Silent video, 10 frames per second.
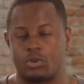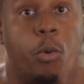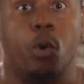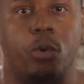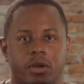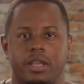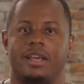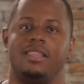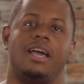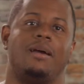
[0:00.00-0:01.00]
up.
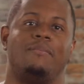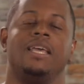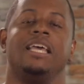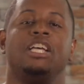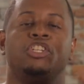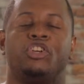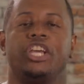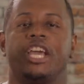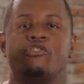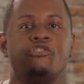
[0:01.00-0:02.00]
Yeah, damn. So you
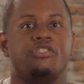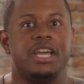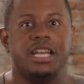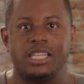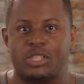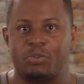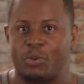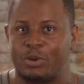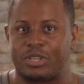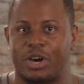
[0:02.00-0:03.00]
get really
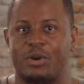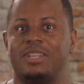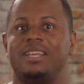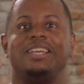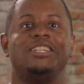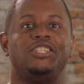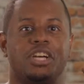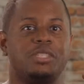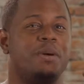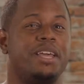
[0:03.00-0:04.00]
spooked out
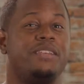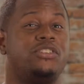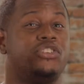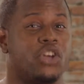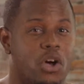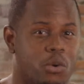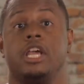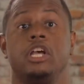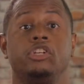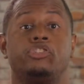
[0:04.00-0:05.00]
just by the sound.
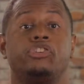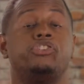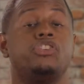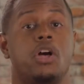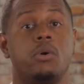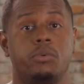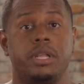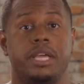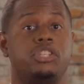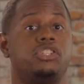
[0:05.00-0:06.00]
So
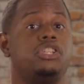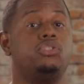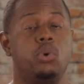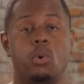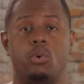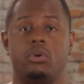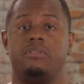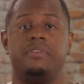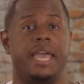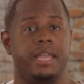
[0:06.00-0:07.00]
sound is the tone
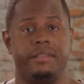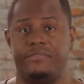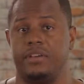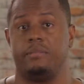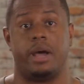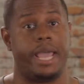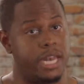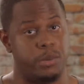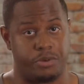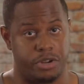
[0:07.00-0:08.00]
of any film or
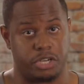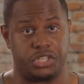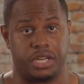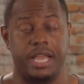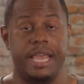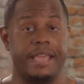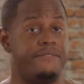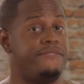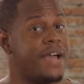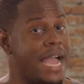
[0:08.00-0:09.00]
any production. In
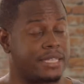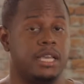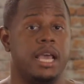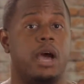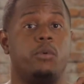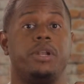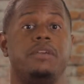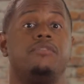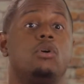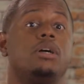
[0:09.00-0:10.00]
fact, I would
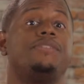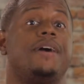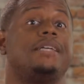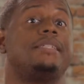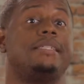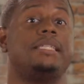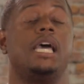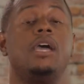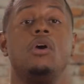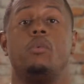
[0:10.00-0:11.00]
even go as far as to
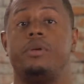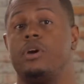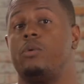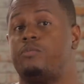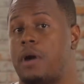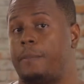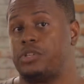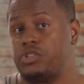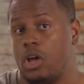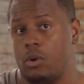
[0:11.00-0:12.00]
say, without proper
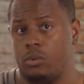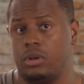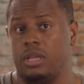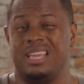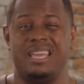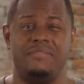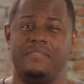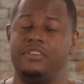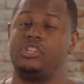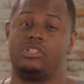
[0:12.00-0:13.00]
sound, even
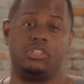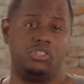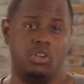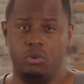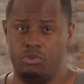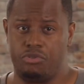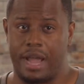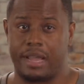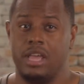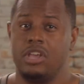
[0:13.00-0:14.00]
if it's just a
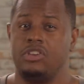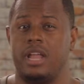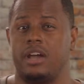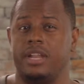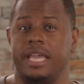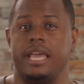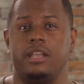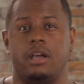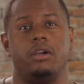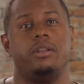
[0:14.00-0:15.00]
soundtrack, you're not gonna get the
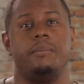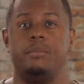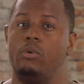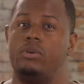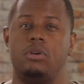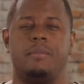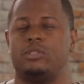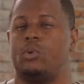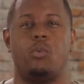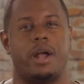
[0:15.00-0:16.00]
kind of mood no
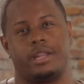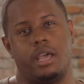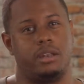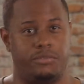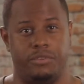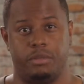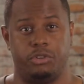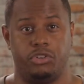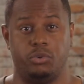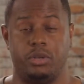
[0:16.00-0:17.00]
matter what kind of film you
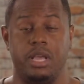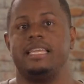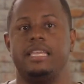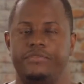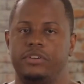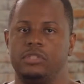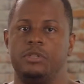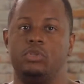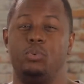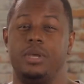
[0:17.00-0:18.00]
shoot. The difference
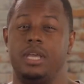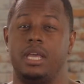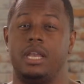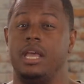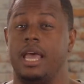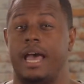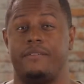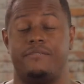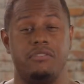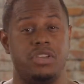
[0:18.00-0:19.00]
between a
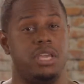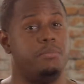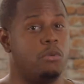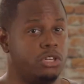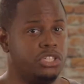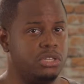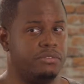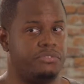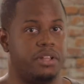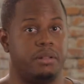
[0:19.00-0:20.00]
very emotional
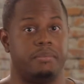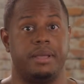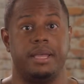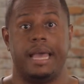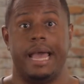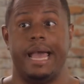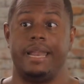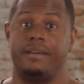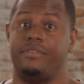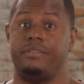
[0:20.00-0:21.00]
film
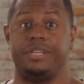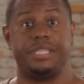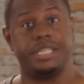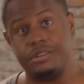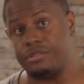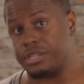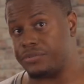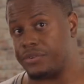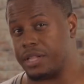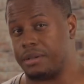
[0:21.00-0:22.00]
and a very serious
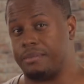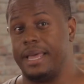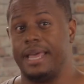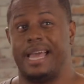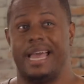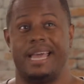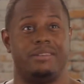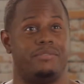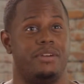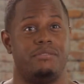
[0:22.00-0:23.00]
film and
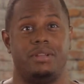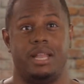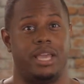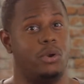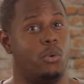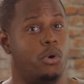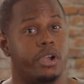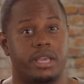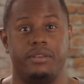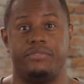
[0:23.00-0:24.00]
a very like
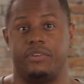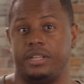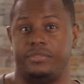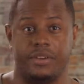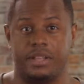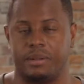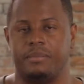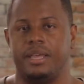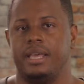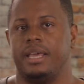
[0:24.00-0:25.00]
quirky, funny film
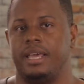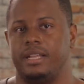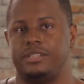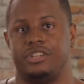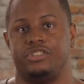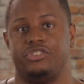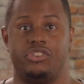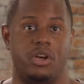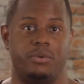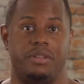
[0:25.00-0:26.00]
is
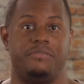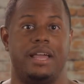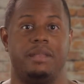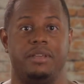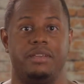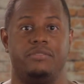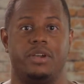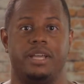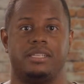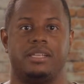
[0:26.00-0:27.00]
sound. In fact, let me give you
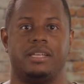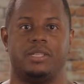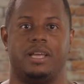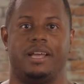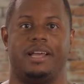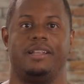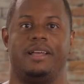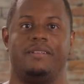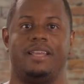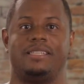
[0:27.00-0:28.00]
guys an
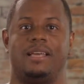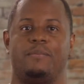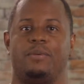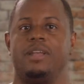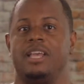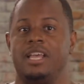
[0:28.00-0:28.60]
example.